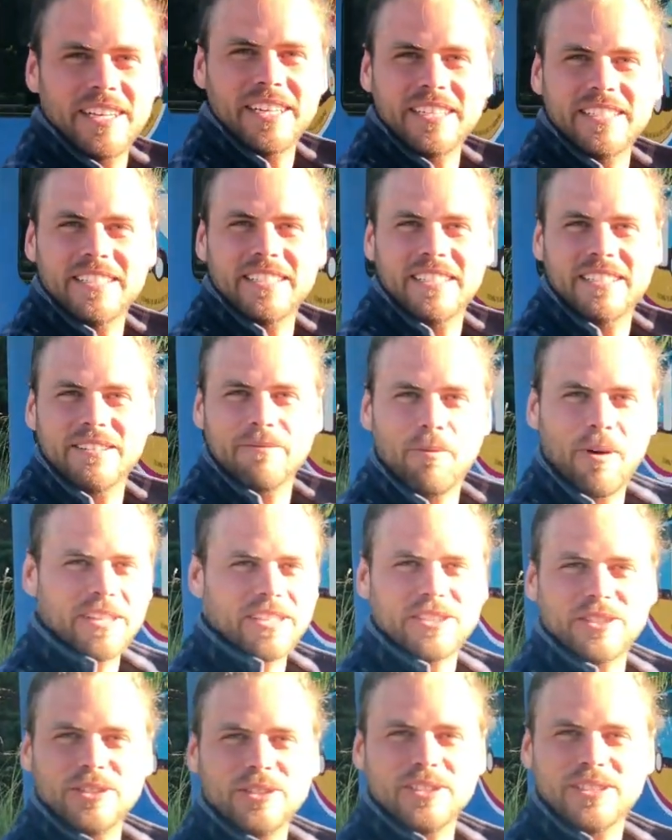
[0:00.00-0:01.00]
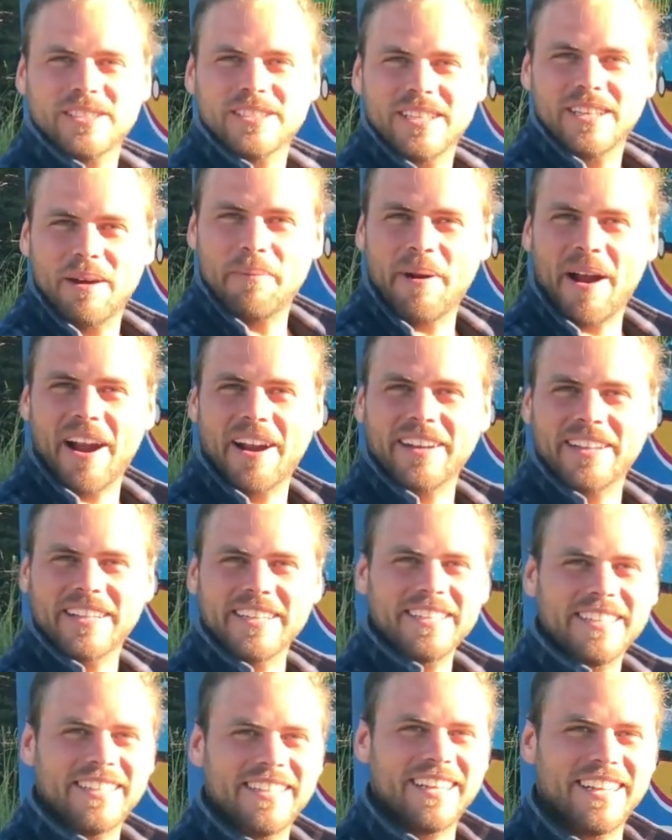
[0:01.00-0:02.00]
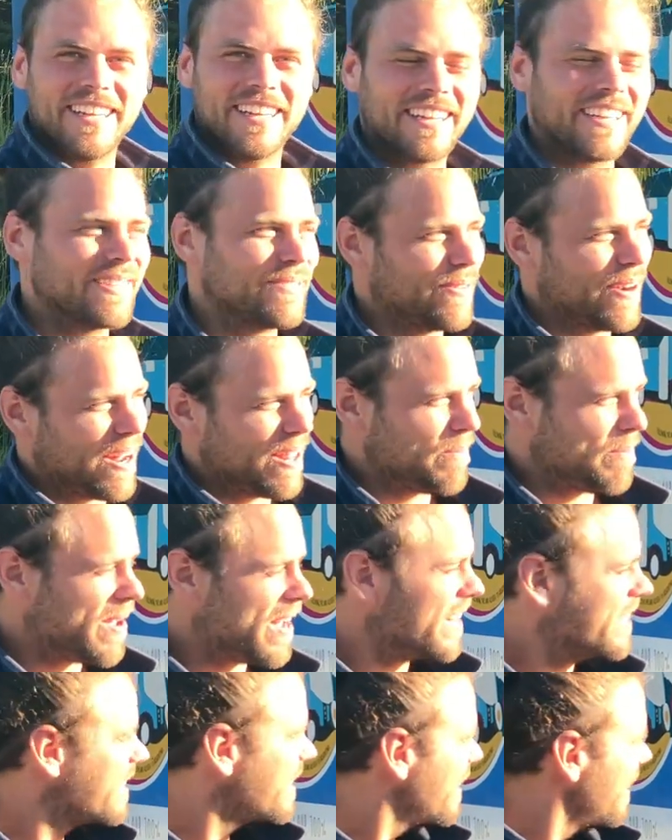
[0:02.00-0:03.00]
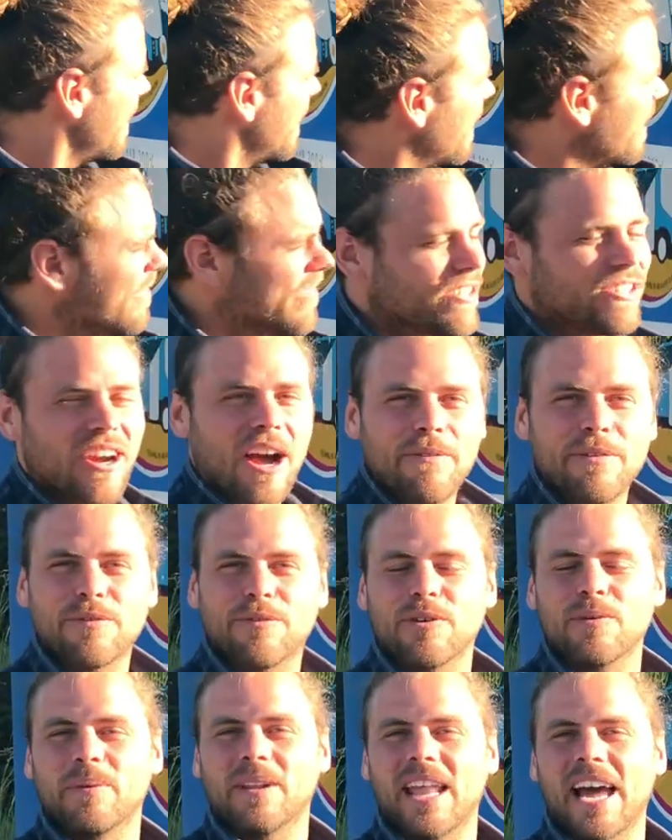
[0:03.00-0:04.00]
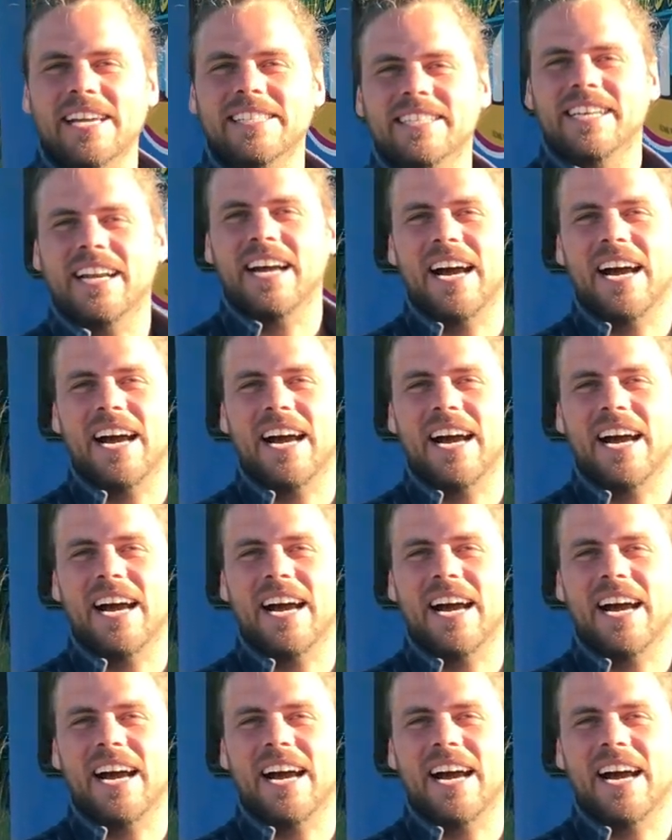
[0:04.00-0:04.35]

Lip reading: in wetsuits apparently, because we're at the beach. We're driving from Alaska